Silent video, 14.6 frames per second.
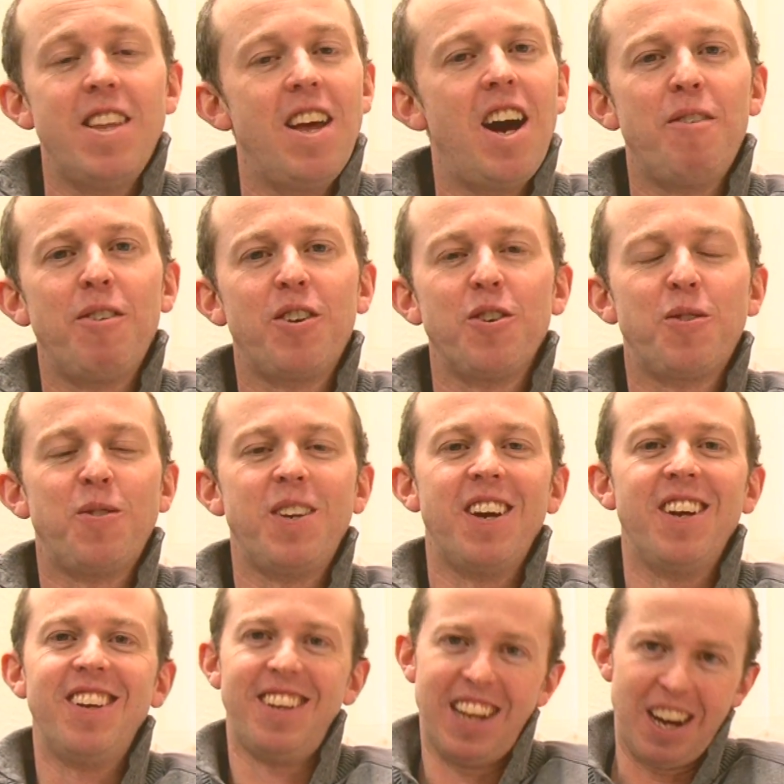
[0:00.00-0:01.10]
No, of course we
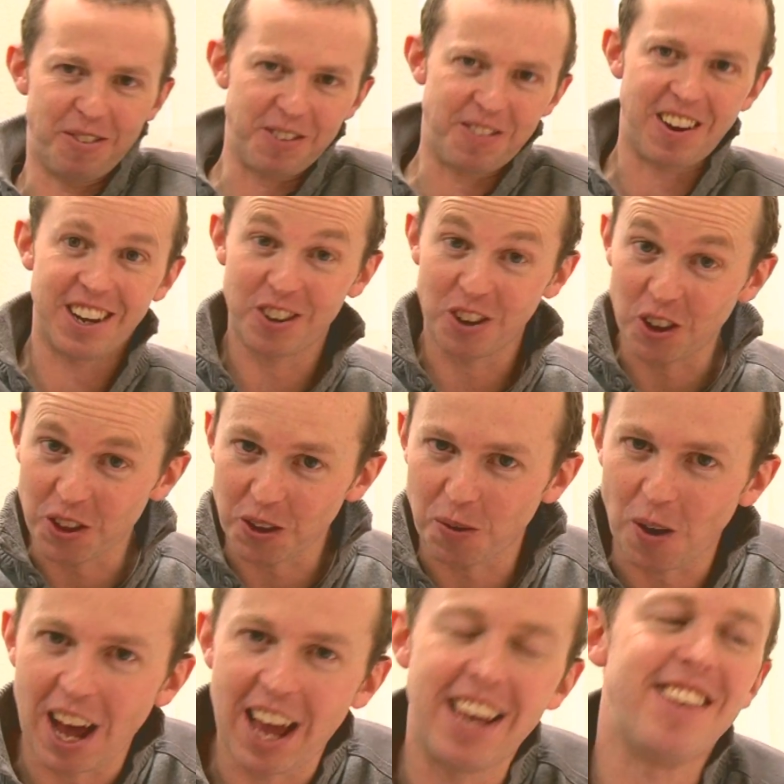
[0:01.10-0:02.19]
don't do that. We find other
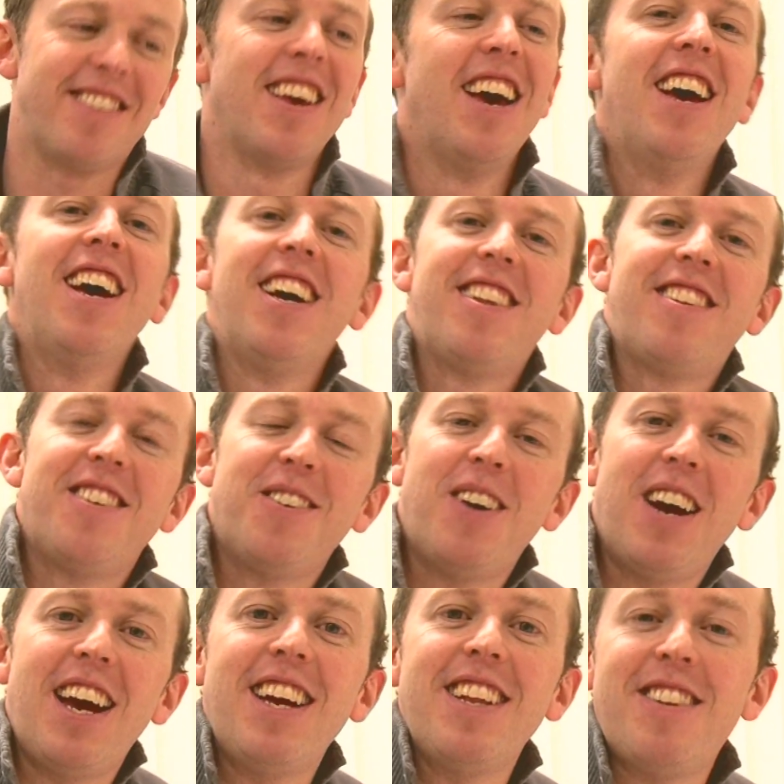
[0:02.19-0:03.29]
ways
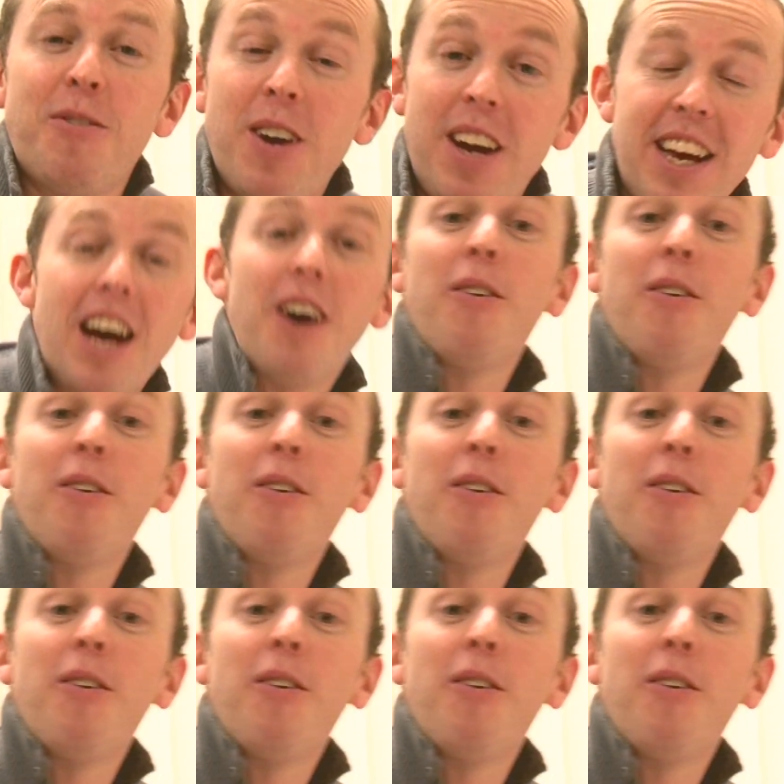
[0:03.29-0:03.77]
to work